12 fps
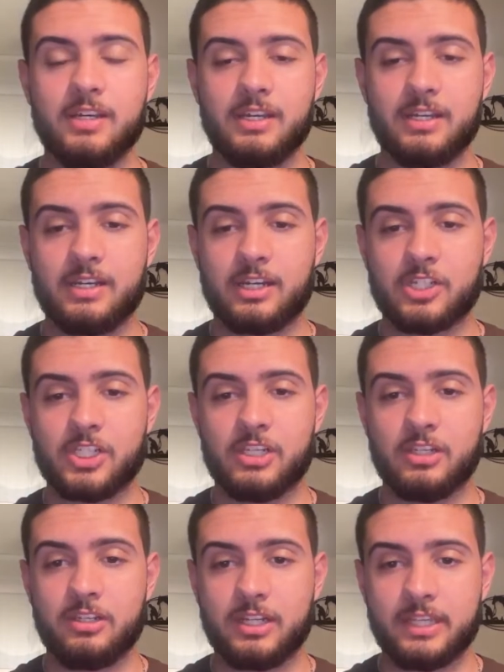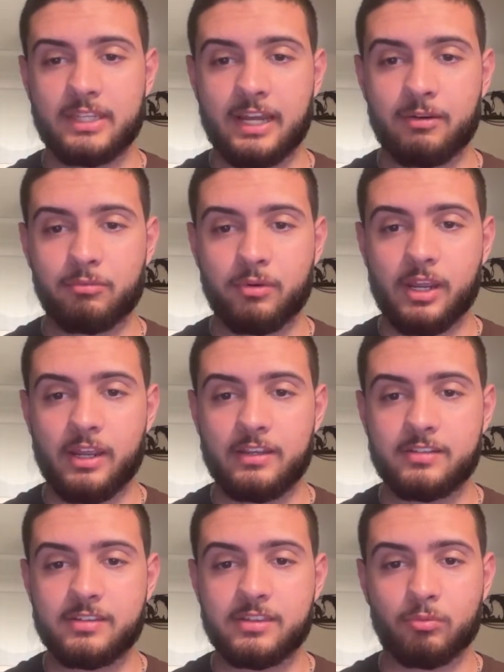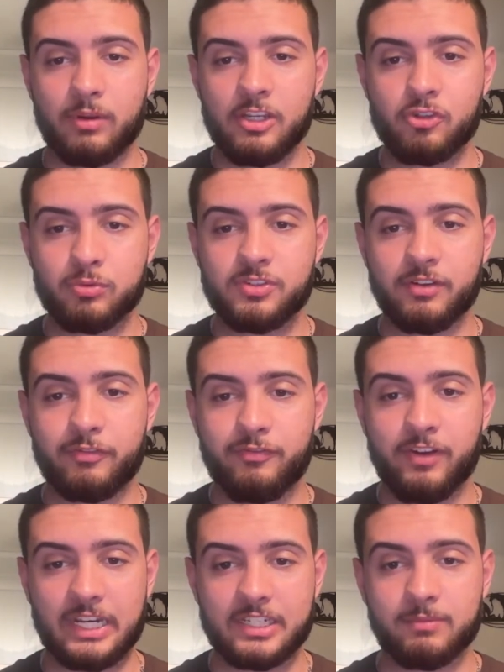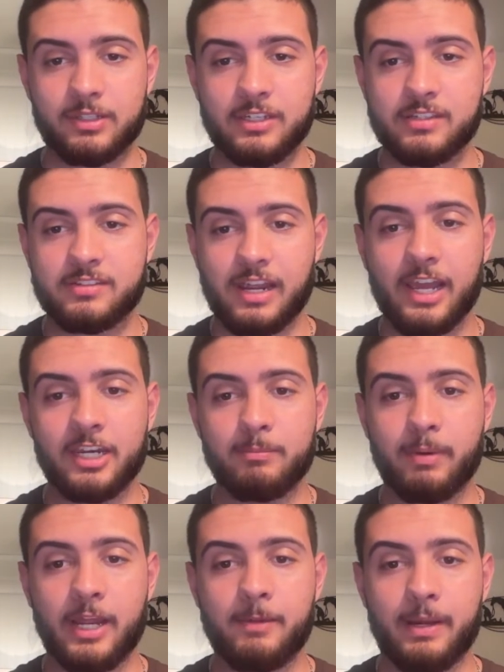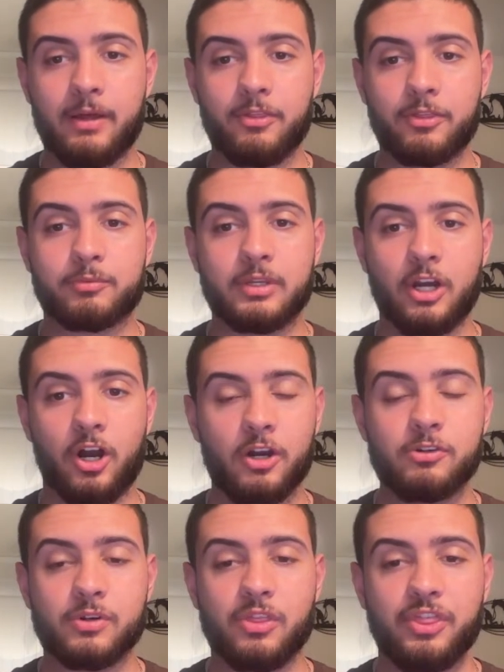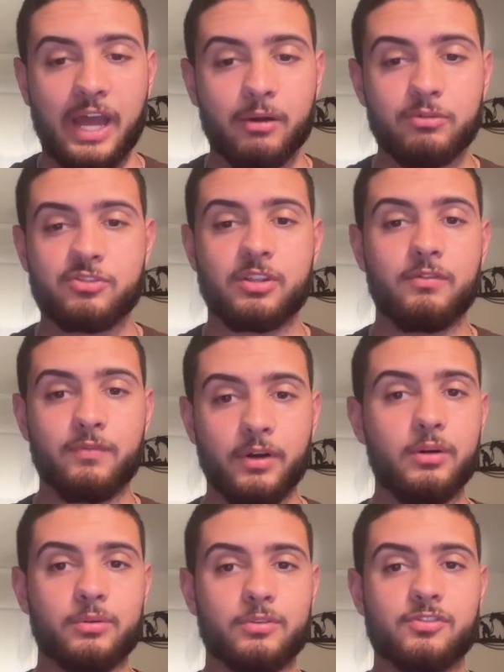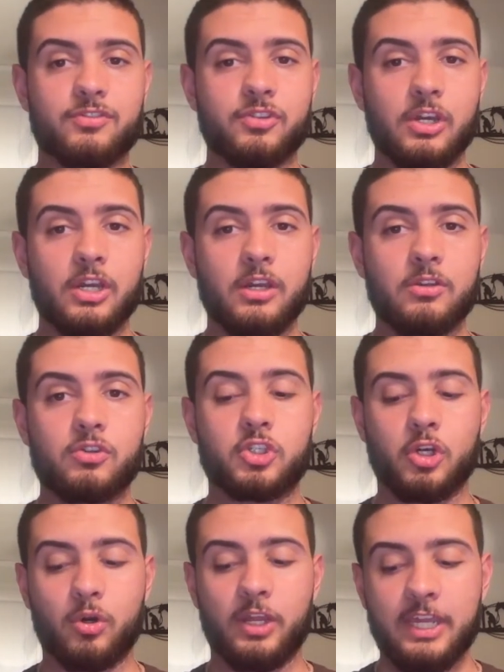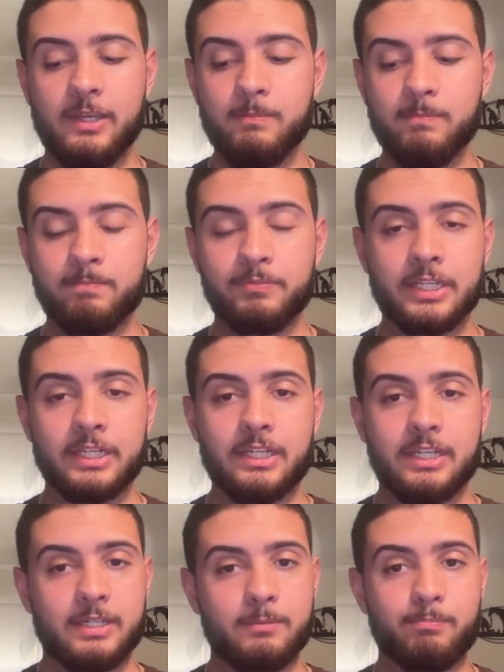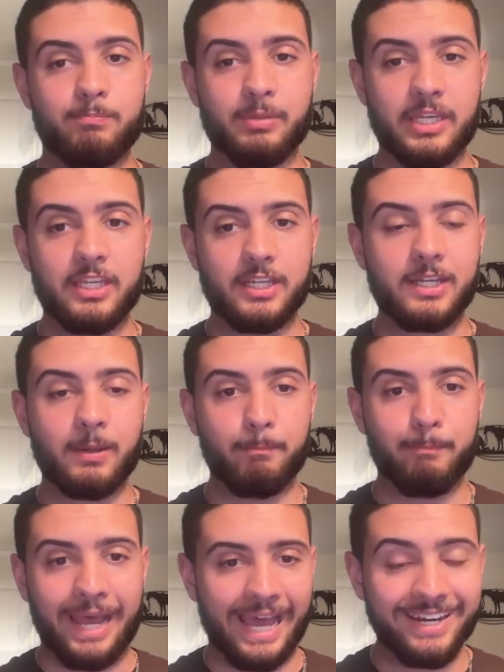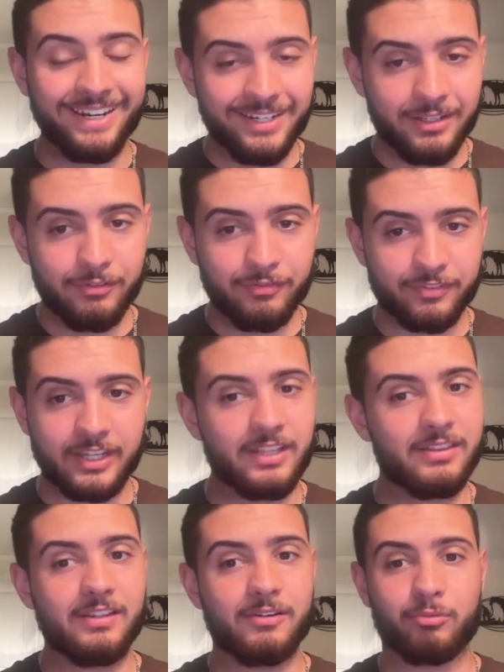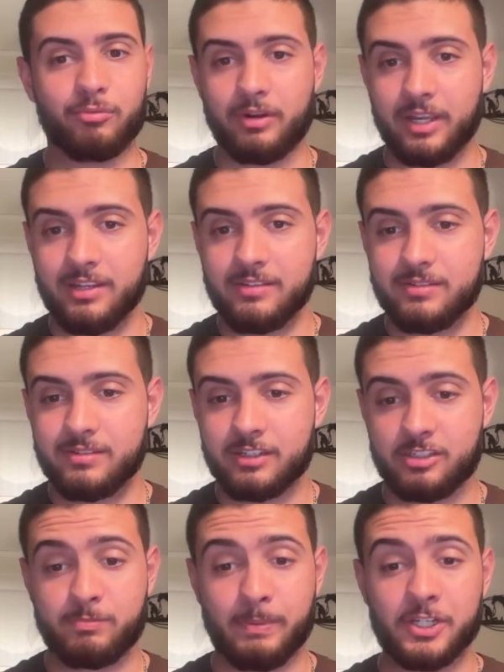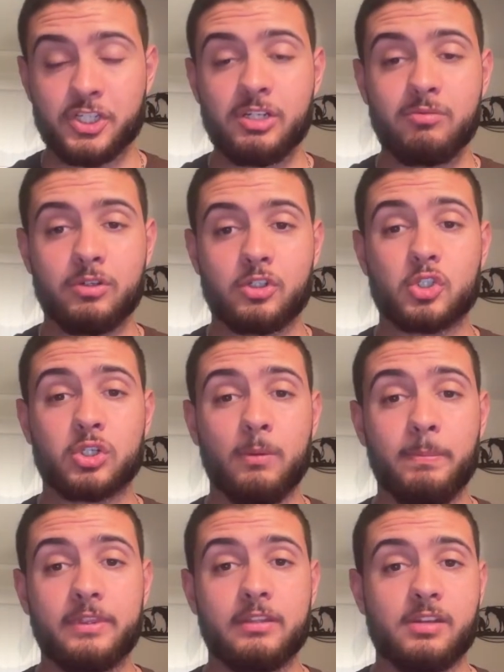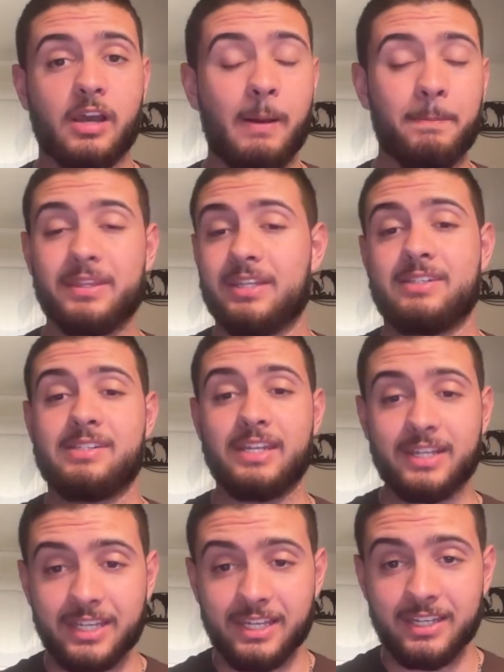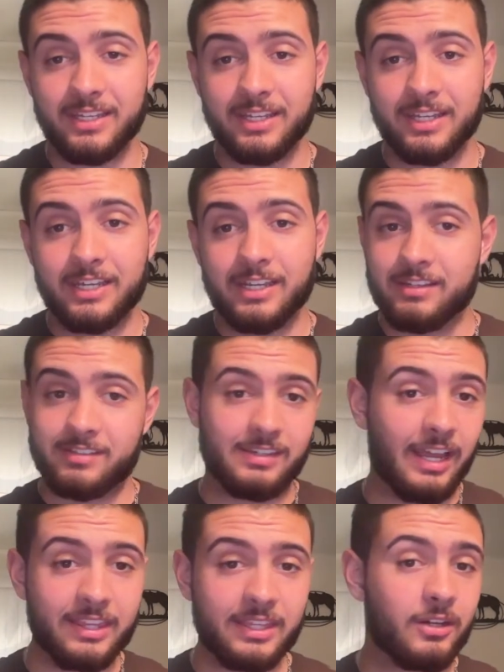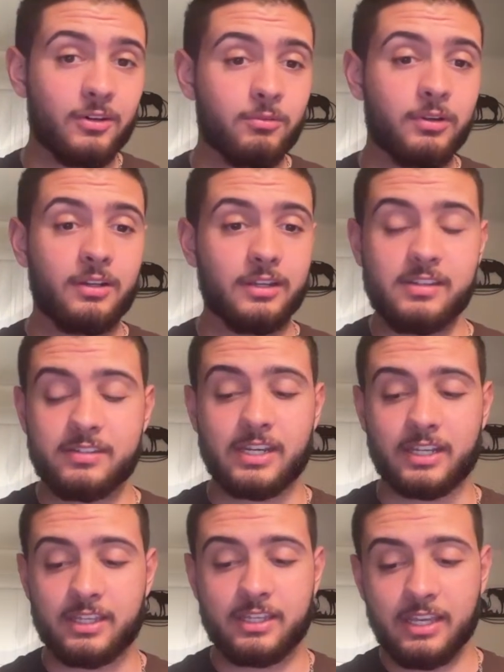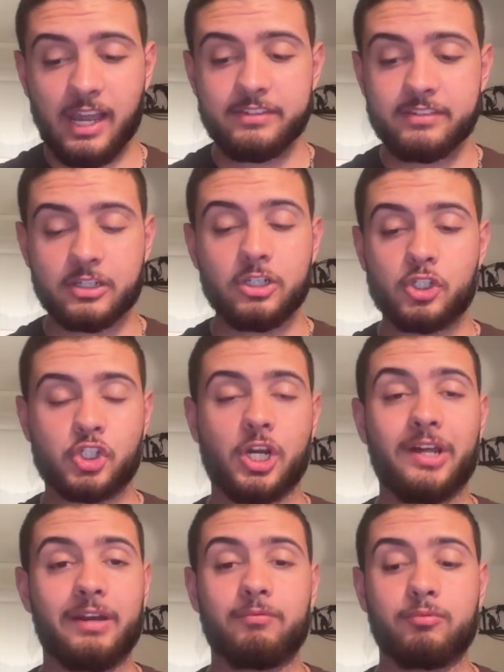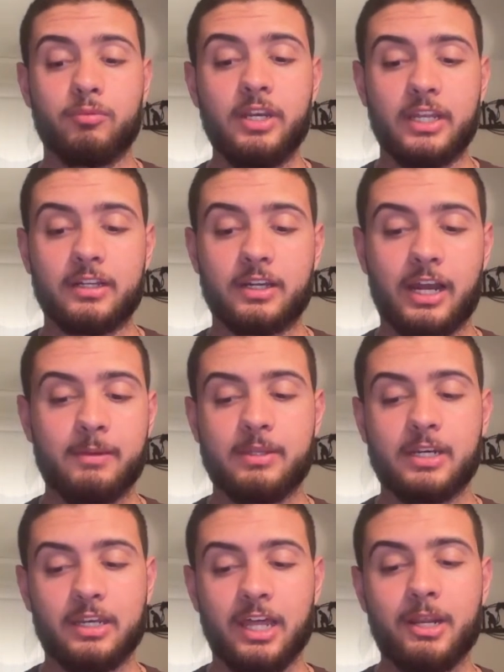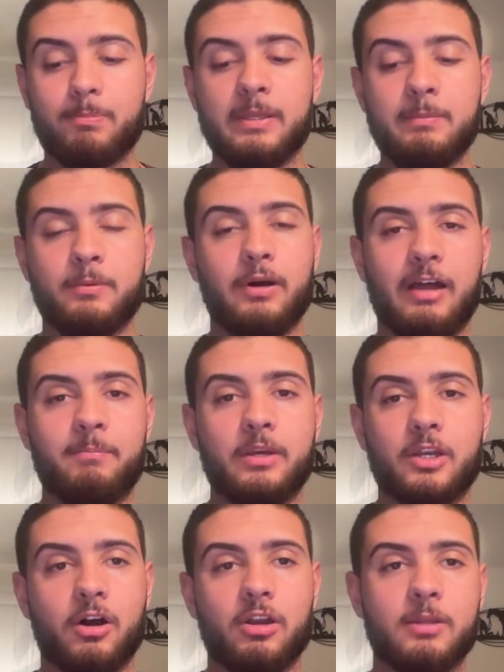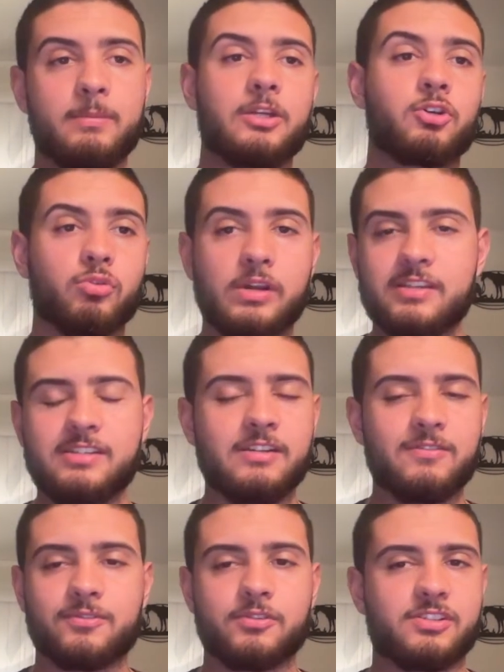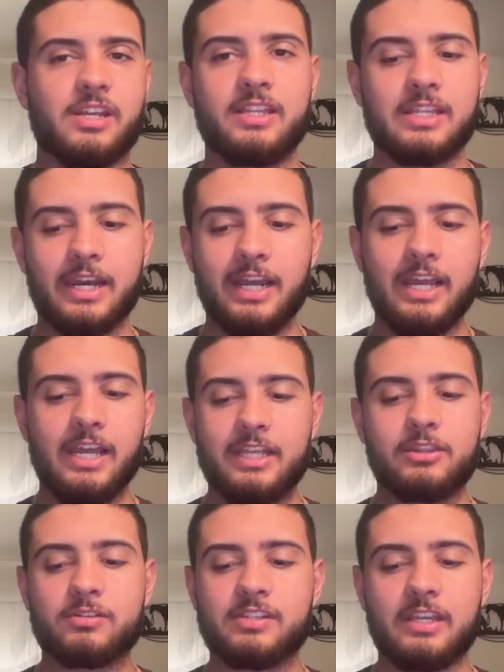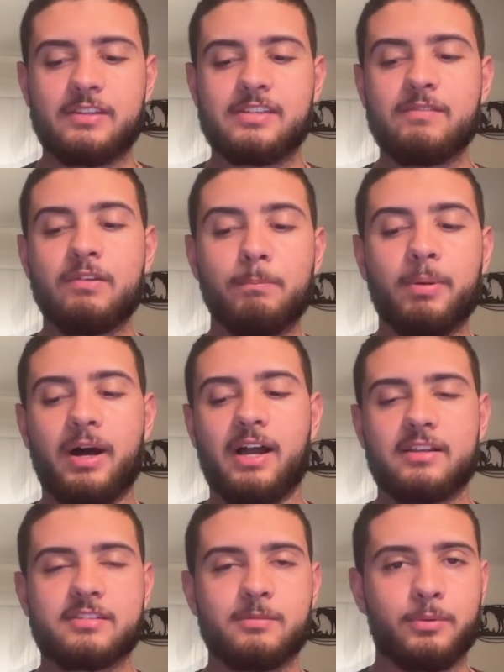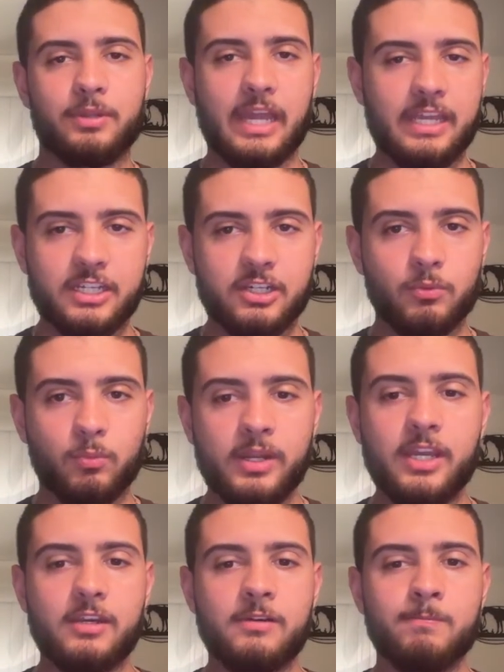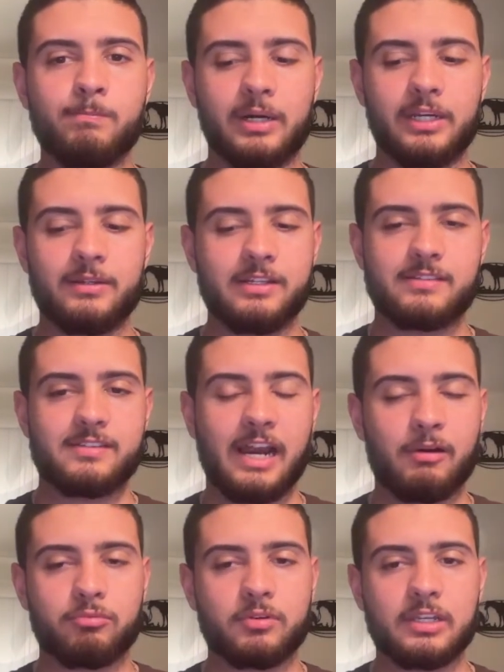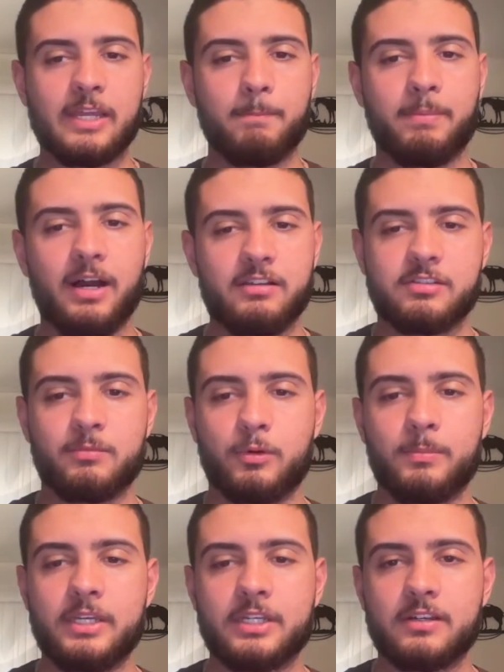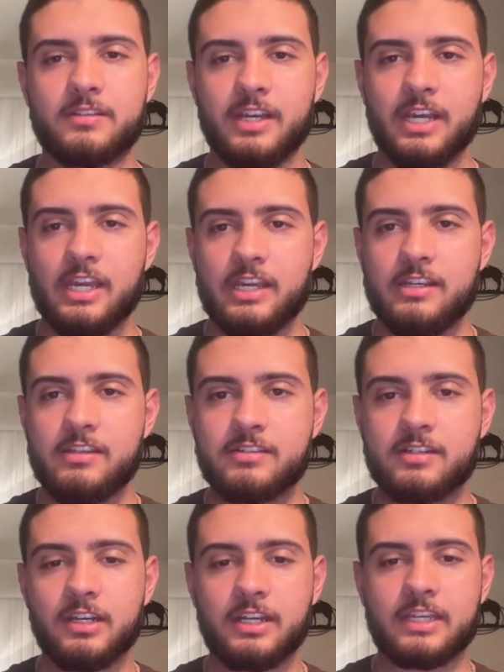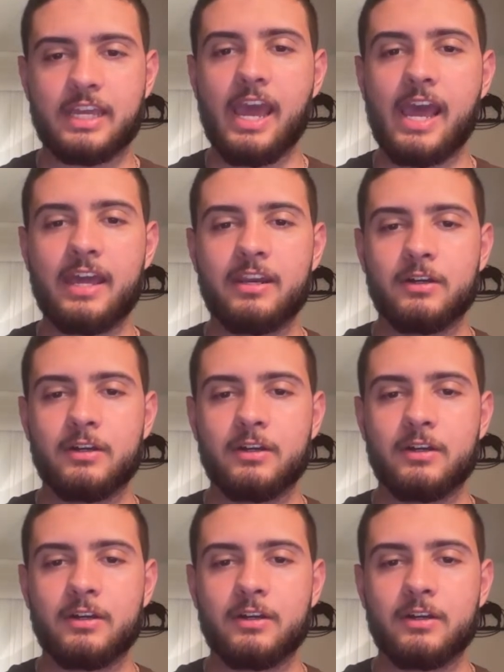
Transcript: and actually look at that race, the race was effectively decided by about 300,000 votes. So him being competitive in the race, especially with Trump at the top of the ticket, is not that unrealistic. He has a good shot of winning. I mean, a lot of people have been calling me crazy for saying that it's even possible that he could win, but it's not really impossible because he's gonna get